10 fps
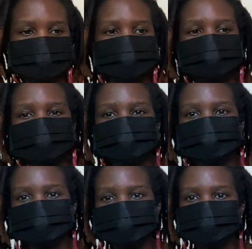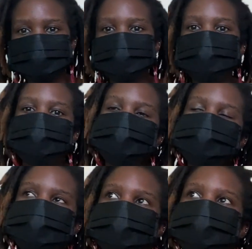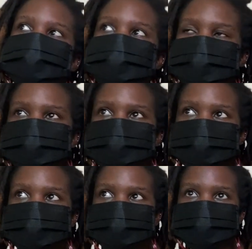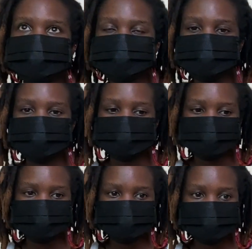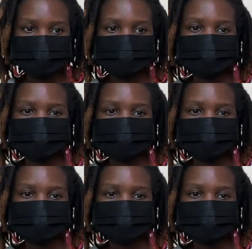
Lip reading: went in on Monday after work.